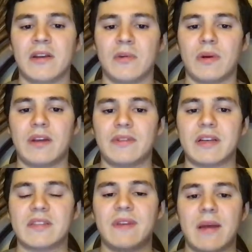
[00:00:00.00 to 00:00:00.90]
Whenever
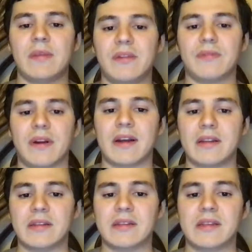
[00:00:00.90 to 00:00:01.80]
his family,
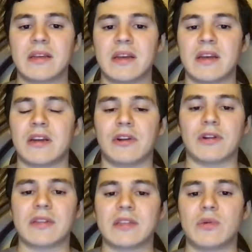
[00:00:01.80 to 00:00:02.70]
friends,
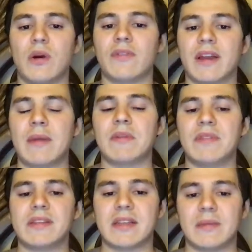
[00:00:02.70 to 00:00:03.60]
nurses, whoever came to
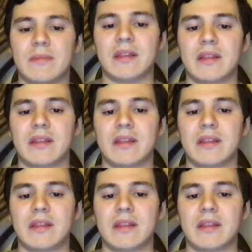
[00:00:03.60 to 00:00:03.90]
visit him,